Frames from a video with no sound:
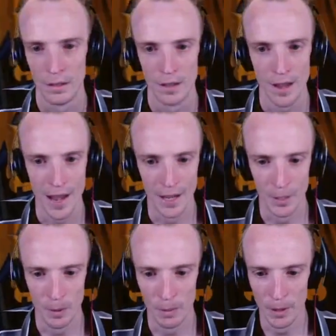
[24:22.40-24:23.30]
And it's
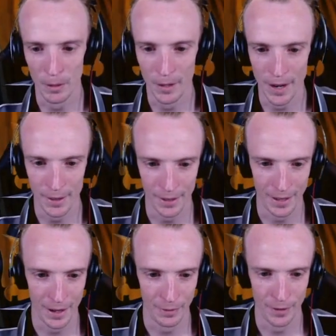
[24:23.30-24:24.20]
probably all or nothing
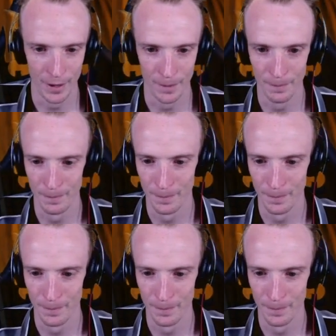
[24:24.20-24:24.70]
now for him.